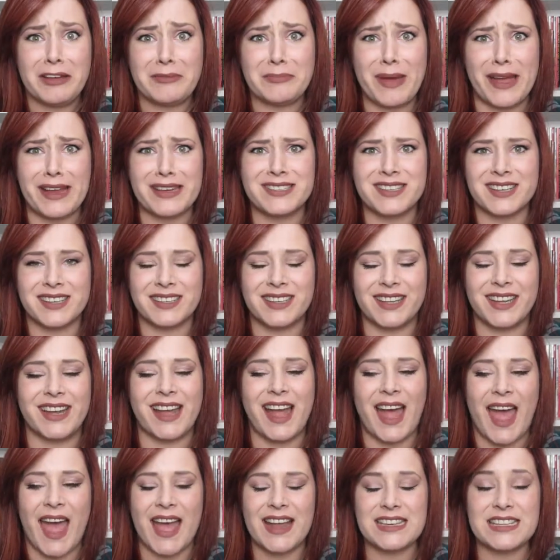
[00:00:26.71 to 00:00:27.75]

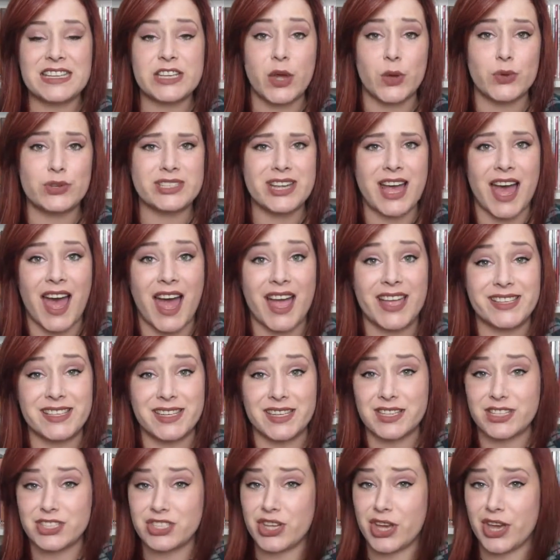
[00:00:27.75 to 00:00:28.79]
basically and he goes to hide
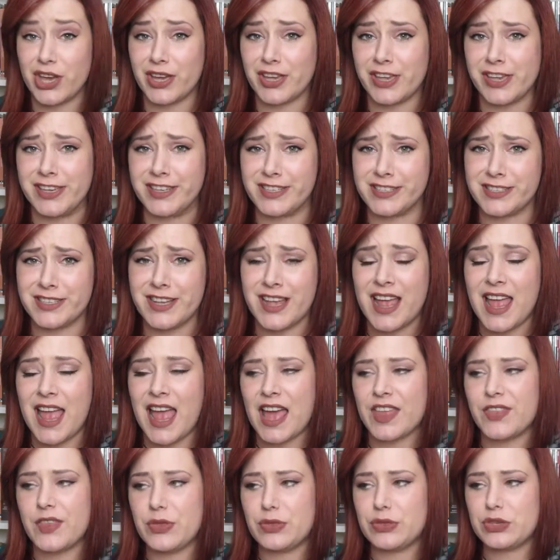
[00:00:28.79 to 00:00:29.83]
in a circus
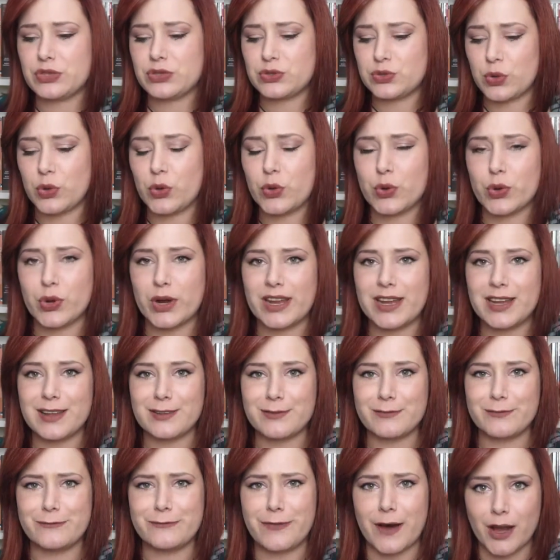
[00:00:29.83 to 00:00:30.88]
and then the
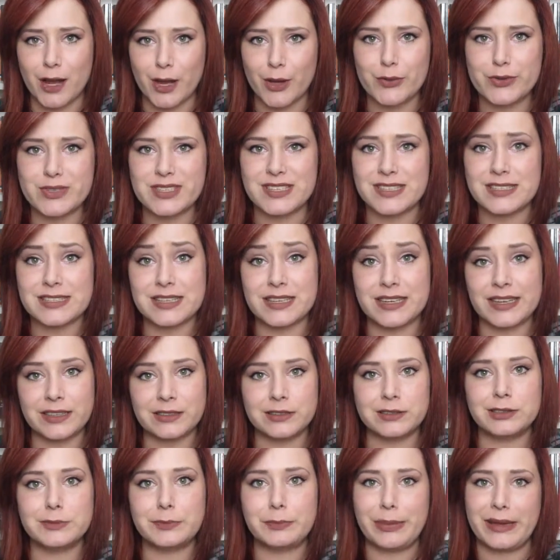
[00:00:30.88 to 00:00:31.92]
story follows this
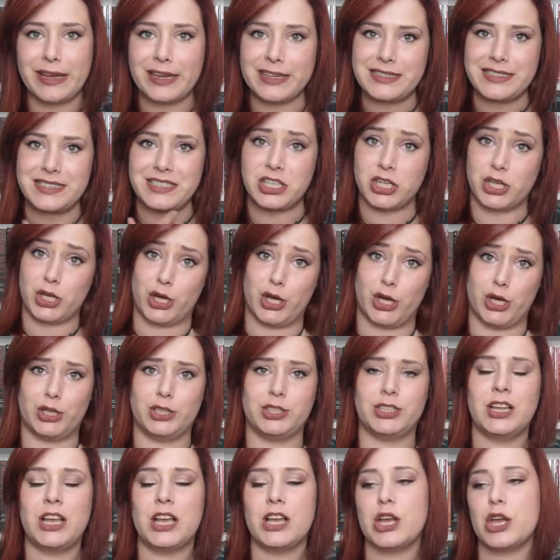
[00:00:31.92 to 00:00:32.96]
little bearded
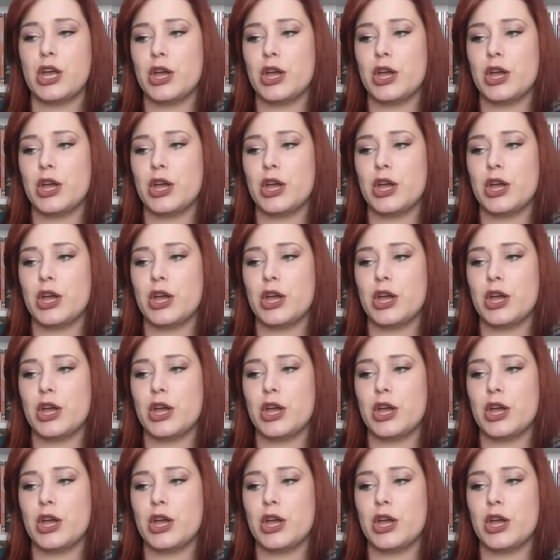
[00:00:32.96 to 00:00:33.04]
girl